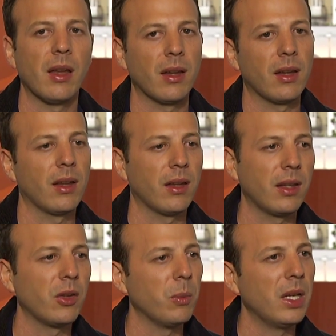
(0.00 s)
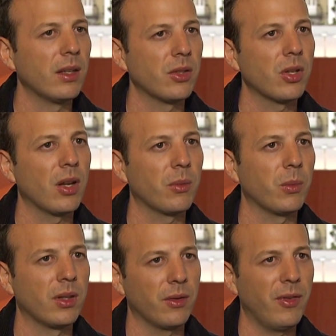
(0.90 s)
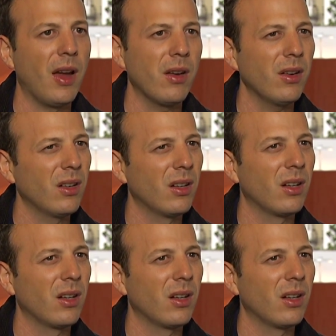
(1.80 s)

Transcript: I think you mean the shot with the fire,